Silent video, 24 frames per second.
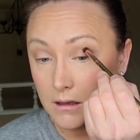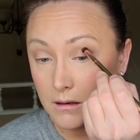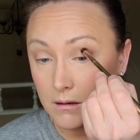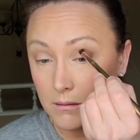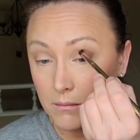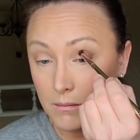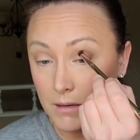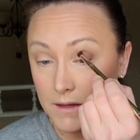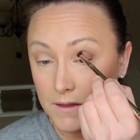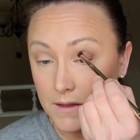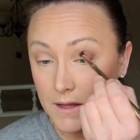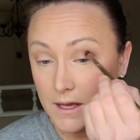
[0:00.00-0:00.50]

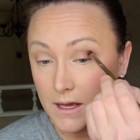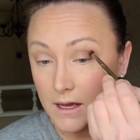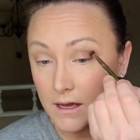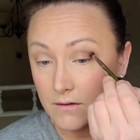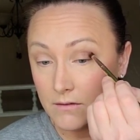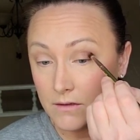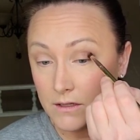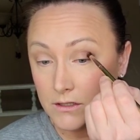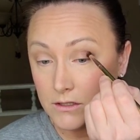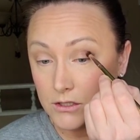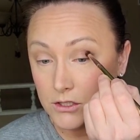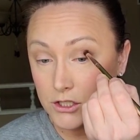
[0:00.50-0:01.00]
but they
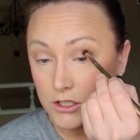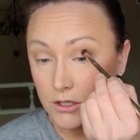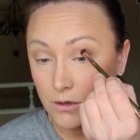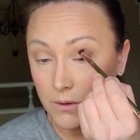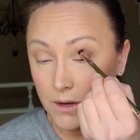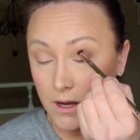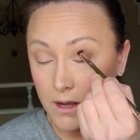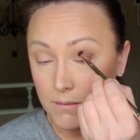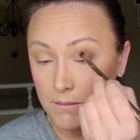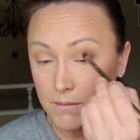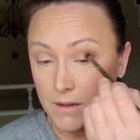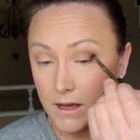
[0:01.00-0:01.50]
haven't shown
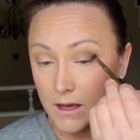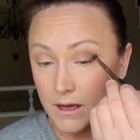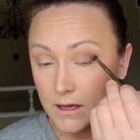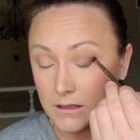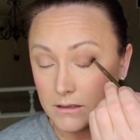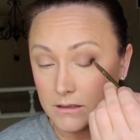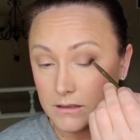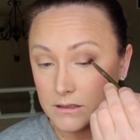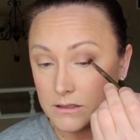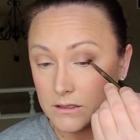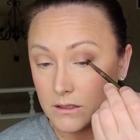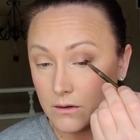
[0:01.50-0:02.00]
up
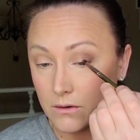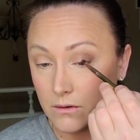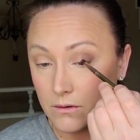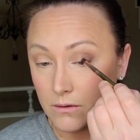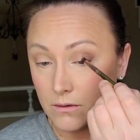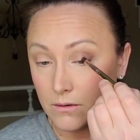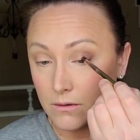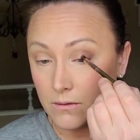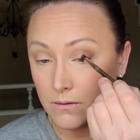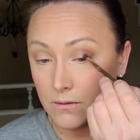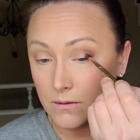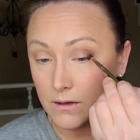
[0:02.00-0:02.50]
yet.
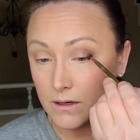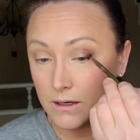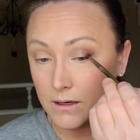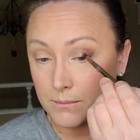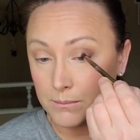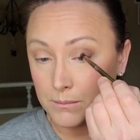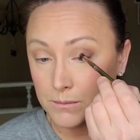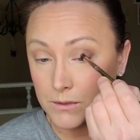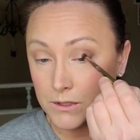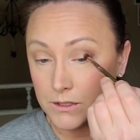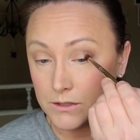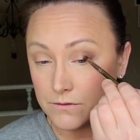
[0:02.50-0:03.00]
So
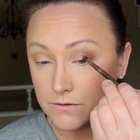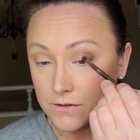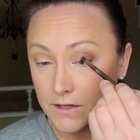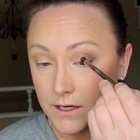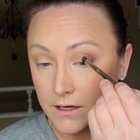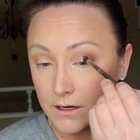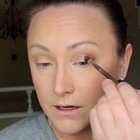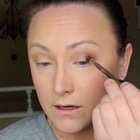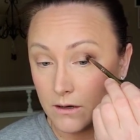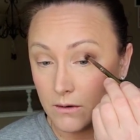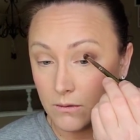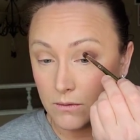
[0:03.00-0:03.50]
I'm gonna
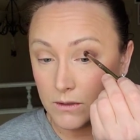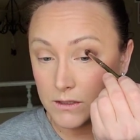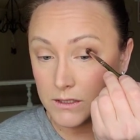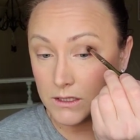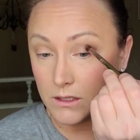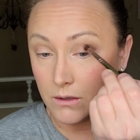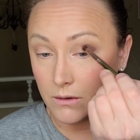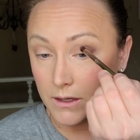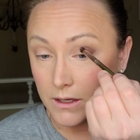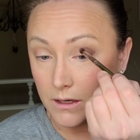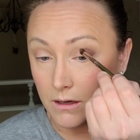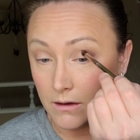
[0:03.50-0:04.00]
figure out what's
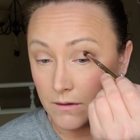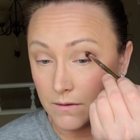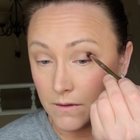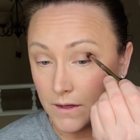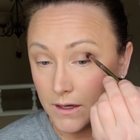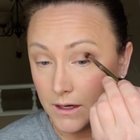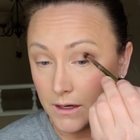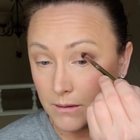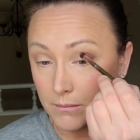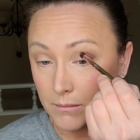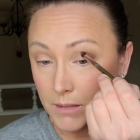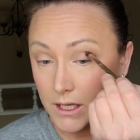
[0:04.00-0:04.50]
going on
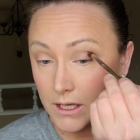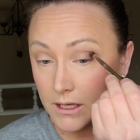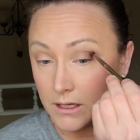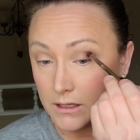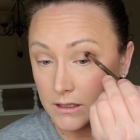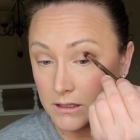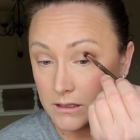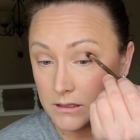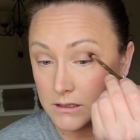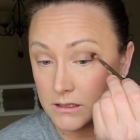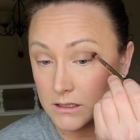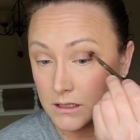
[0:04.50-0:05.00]
there
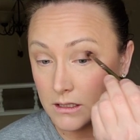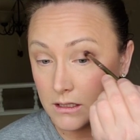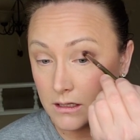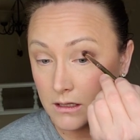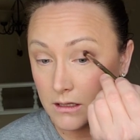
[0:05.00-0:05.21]
because